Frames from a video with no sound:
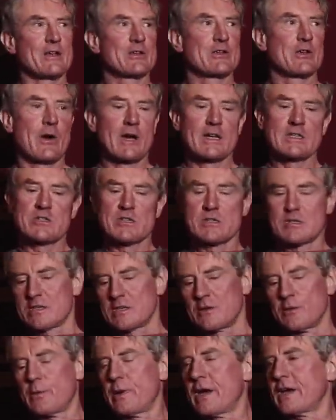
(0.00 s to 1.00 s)
So I
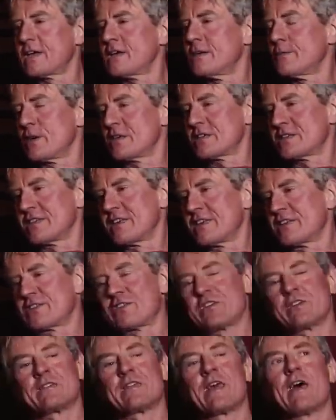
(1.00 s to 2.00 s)
just go back into my cell,
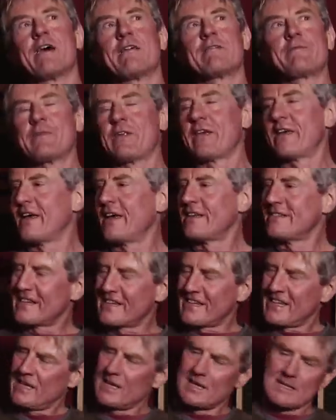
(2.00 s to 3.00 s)
sit down, and
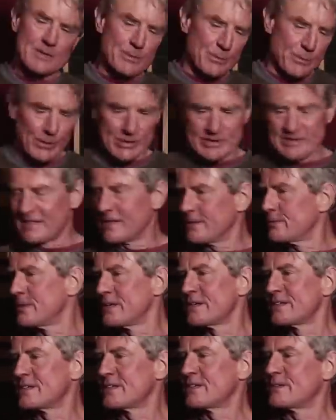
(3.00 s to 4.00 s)
the kid's putting their
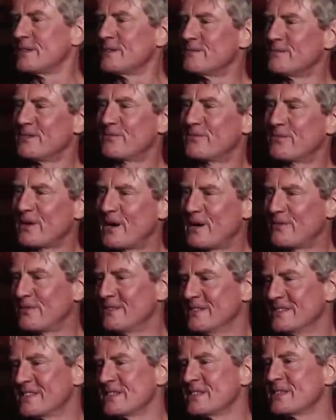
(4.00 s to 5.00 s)
boots to him with
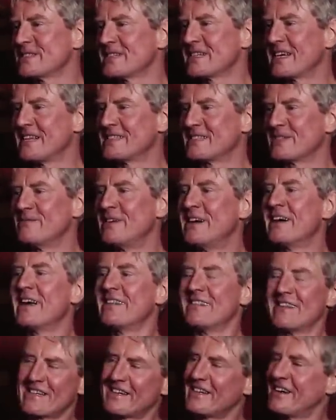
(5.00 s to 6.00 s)
proper enthusiasm,
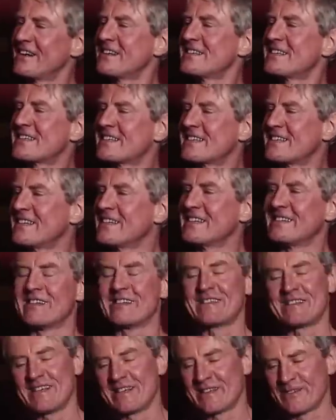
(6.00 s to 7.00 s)
and the guards see it, and
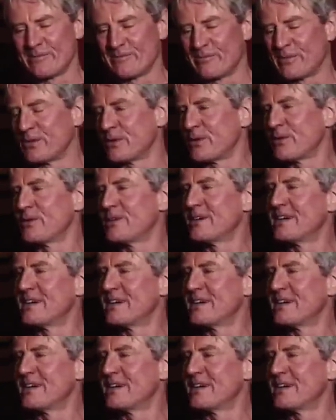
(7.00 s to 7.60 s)
they take them both